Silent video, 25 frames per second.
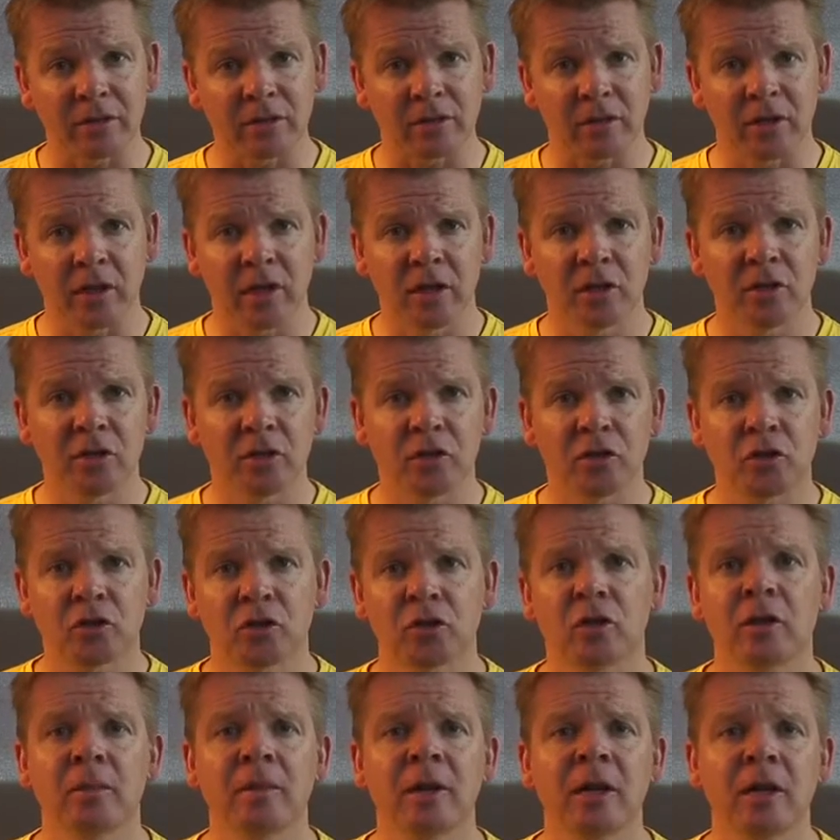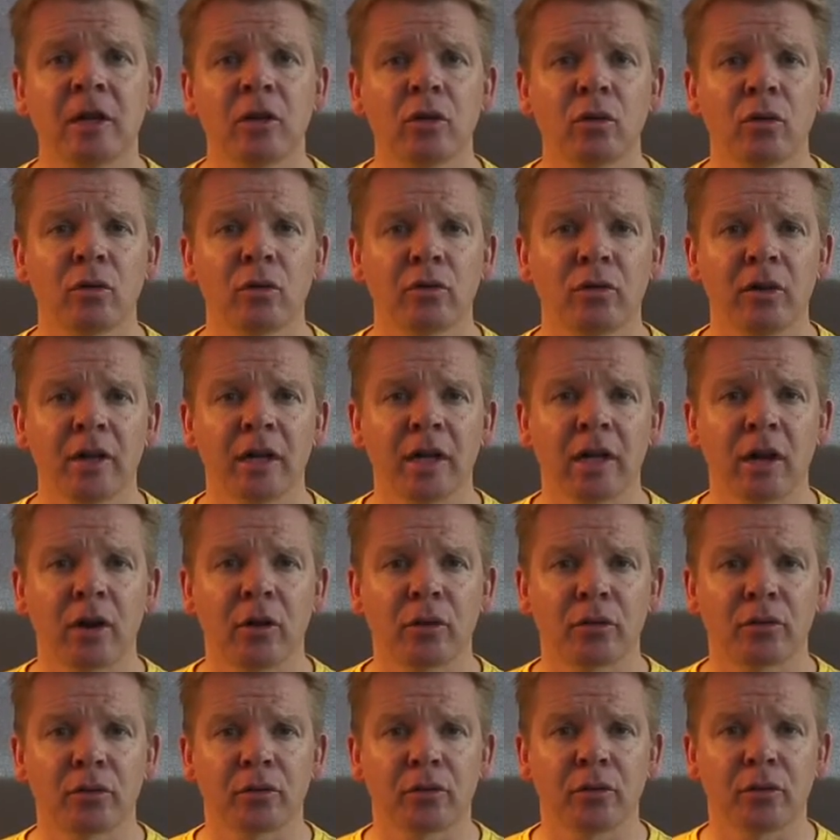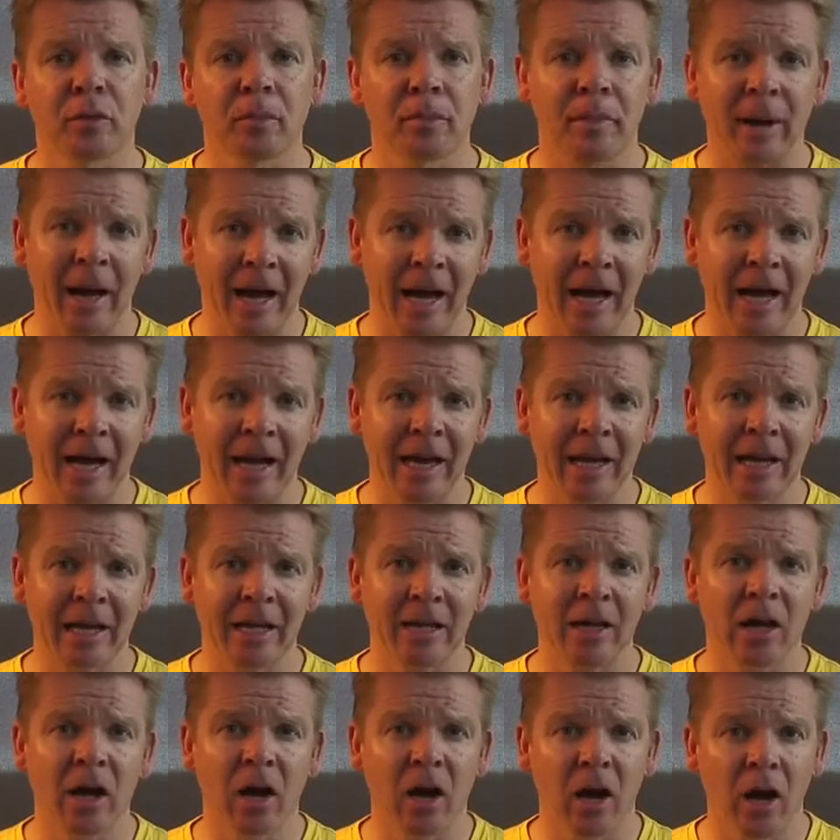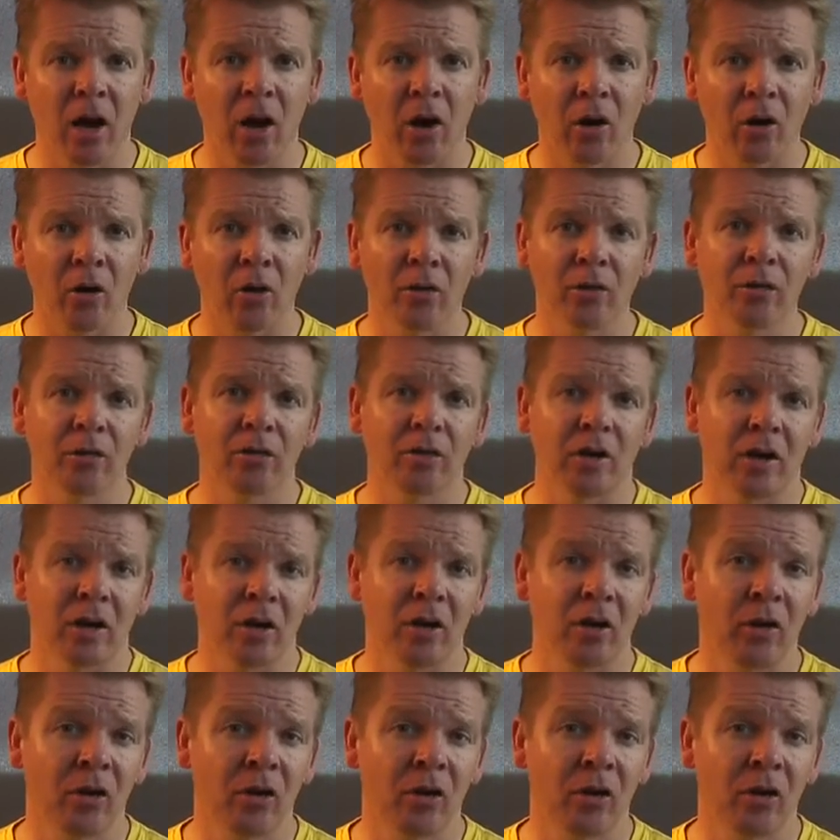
distributing your video through the paid, owned and